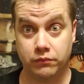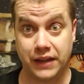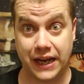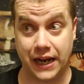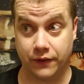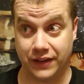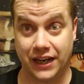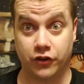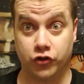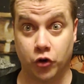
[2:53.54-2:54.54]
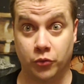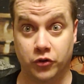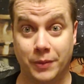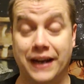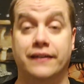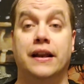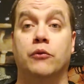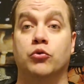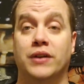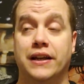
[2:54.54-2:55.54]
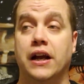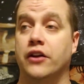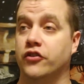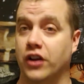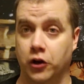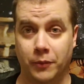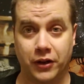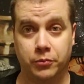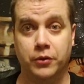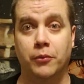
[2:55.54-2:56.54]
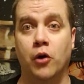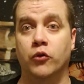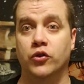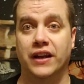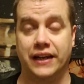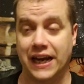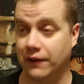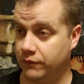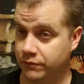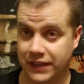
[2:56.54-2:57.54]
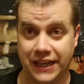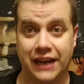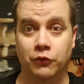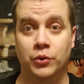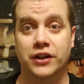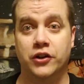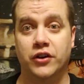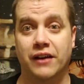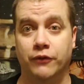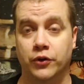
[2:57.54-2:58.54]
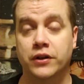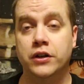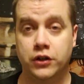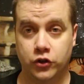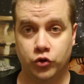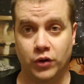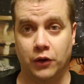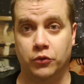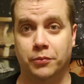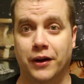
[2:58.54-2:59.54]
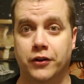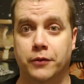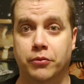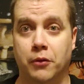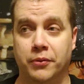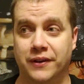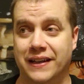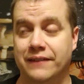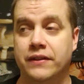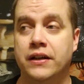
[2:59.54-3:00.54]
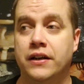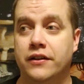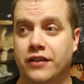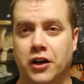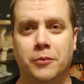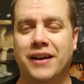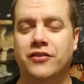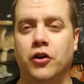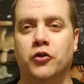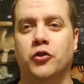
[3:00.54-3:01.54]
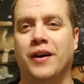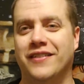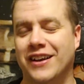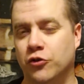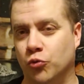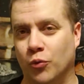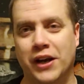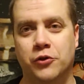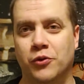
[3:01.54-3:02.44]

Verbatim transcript: they had they had a show of respect, and that was really nice. Tiger Mask put him over, like, hey, he gave a really good effort. Crowd responded appropriately. Tiger Mask also has a great,